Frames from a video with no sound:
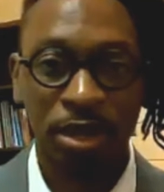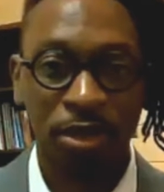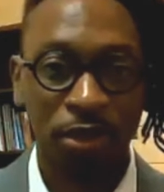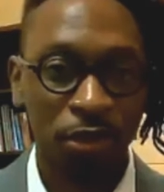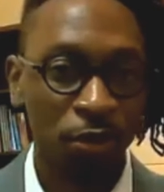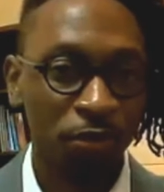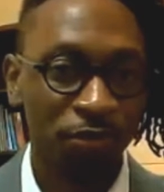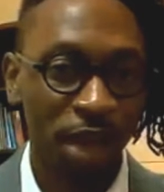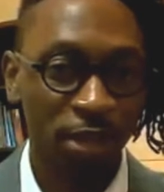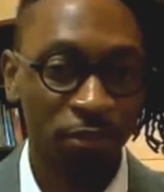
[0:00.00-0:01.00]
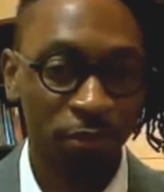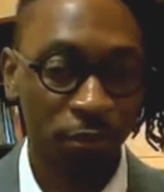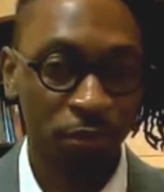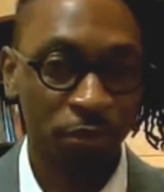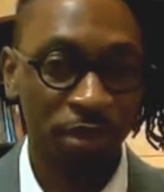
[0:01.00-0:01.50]
The third factor
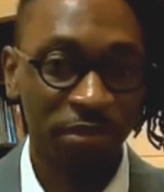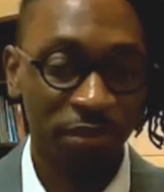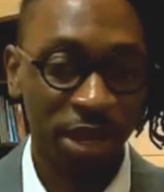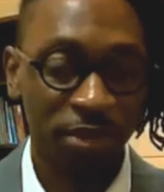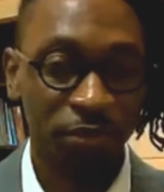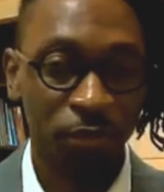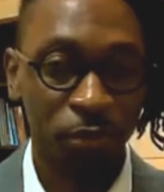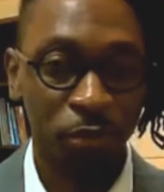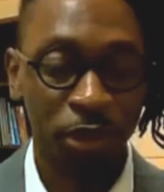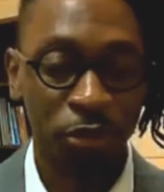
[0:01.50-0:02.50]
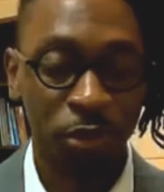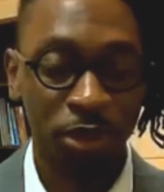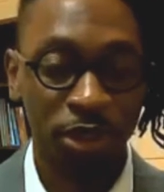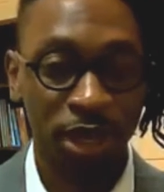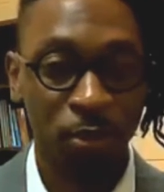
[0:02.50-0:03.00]
for effective virtual
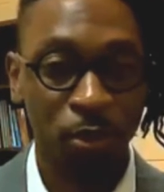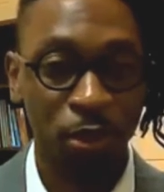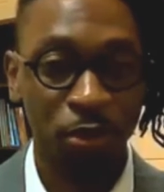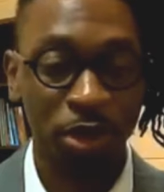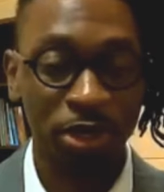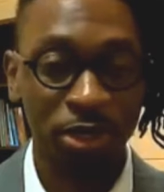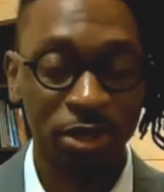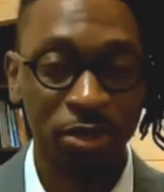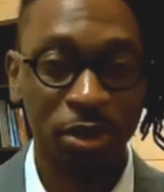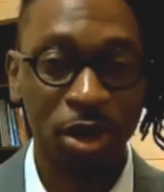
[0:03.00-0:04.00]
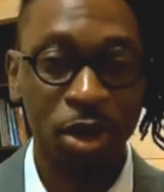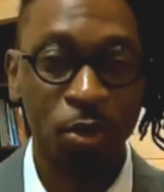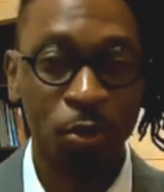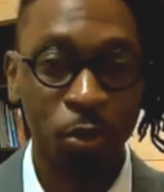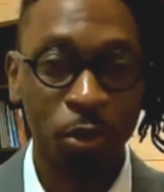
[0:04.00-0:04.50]
instruction that I want you to consider
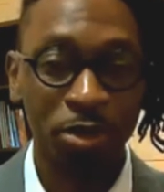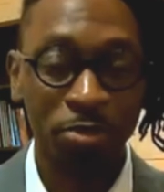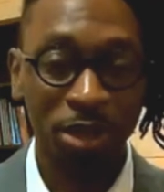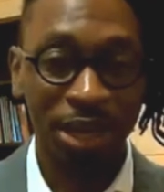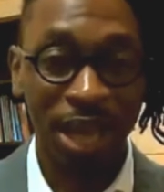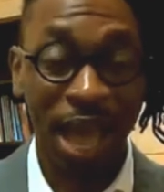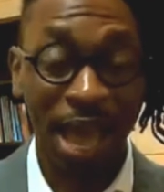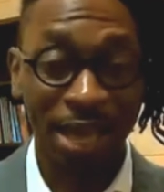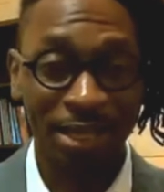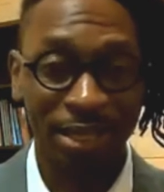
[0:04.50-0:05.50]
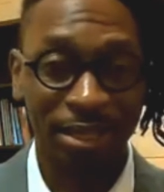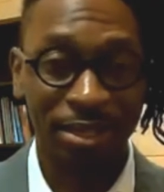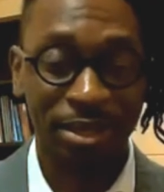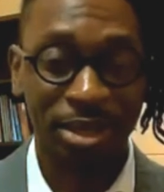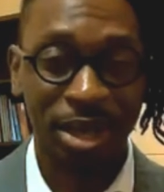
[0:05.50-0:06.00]
would be
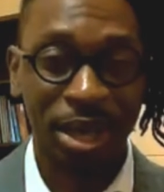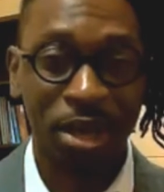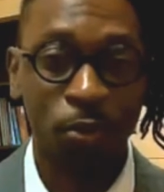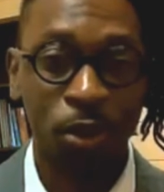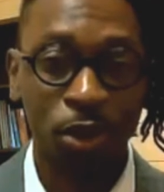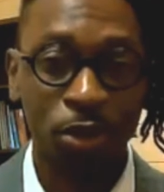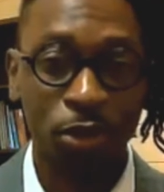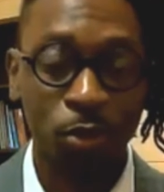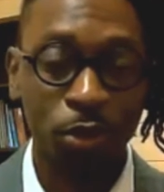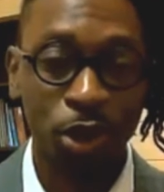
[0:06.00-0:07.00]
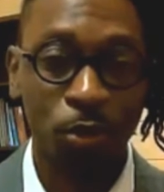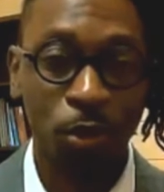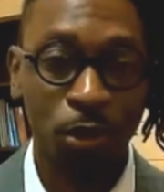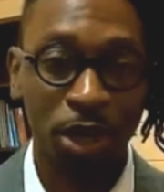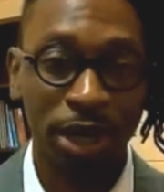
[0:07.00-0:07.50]
access. When your students are
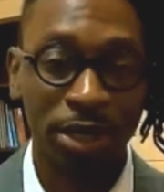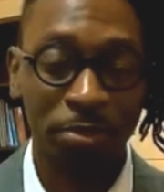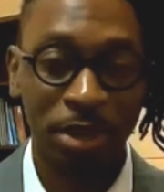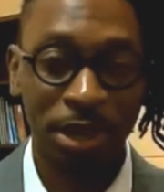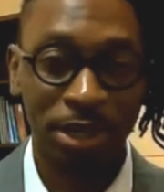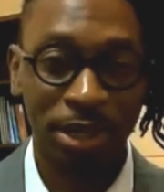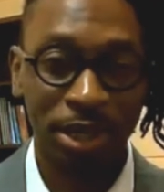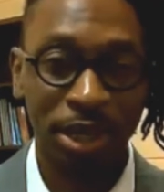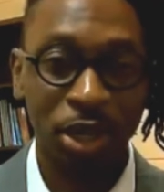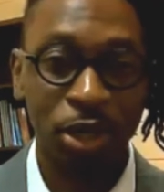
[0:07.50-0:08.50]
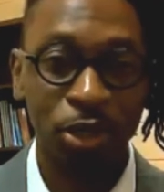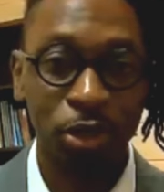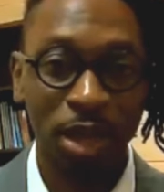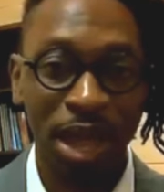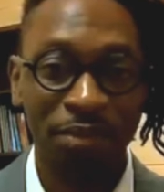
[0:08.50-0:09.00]
working independently, do
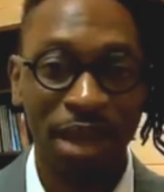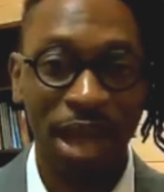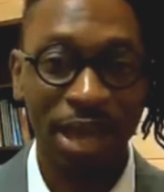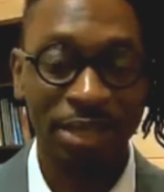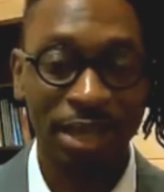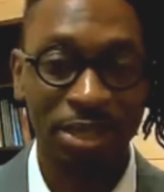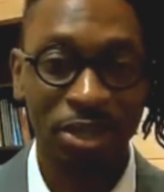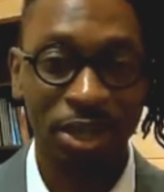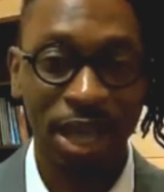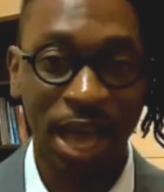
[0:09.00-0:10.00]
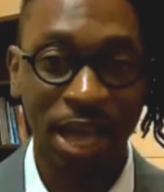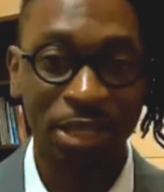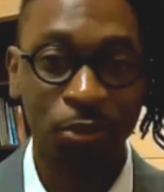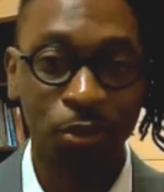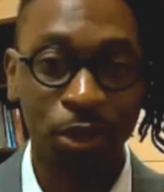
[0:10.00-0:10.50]
they have access to guides
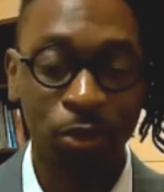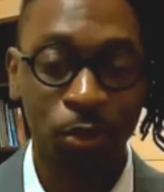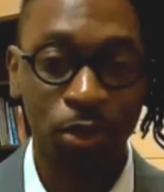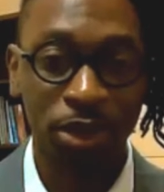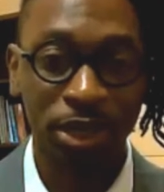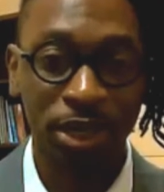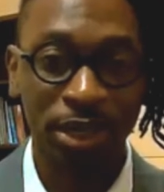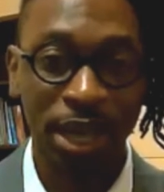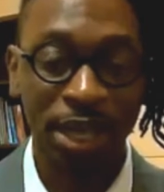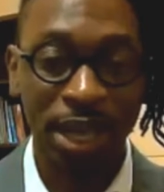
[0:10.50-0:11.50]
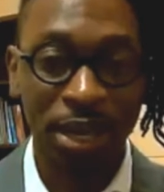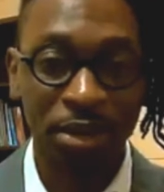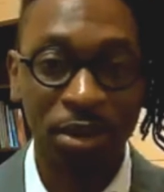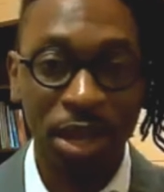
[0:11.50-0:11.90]
and resources that they can